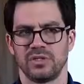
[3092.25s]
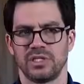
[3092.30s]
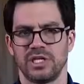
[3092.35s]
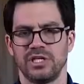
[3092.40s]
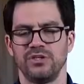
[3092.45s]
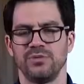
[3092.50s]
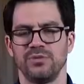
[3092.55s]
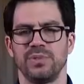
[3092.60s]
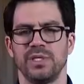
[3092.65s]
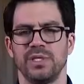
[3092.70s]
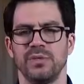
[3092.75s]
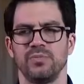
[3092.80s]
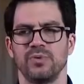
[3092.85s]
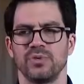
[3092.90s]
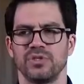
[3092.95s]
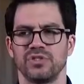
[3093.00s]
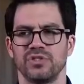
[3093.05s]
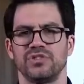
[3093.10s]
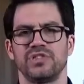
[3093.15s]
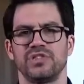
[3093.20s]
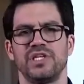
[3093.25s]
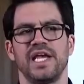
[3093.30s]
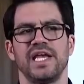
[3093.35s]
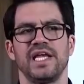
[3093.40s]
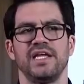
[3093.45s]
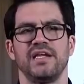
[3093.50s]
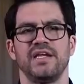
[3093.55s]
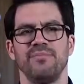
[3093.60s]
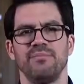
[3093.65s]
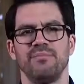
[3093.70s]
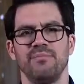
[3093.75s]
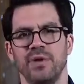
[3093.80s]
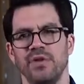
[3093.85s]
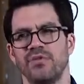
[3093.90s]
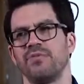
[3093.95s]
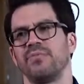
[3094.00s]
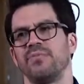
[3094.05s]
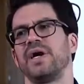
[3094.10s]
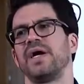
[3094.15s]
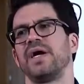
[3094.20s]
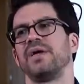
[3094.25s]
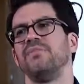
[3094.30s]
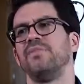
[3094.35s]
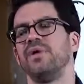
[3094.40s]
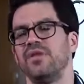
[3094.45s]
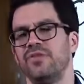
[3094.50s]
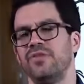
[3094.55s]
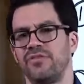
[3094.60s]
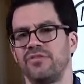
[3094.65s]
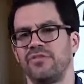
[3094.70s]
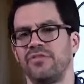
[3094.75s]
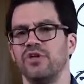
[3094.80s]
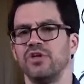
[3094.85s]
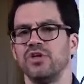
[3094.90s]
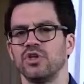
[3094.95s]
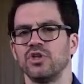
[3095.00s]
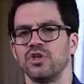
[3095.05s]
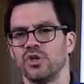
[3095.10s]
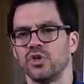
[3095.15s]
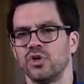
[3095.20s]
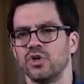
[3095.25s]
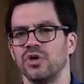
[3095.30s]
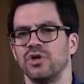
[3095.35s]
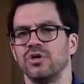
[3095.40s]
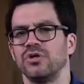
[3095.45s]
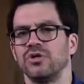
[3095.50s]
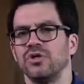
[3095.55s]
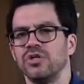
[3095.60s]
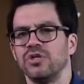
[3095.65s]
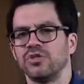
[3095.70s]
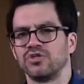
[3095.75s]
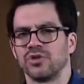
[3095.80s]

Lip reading: that people could stay in and month by month learn.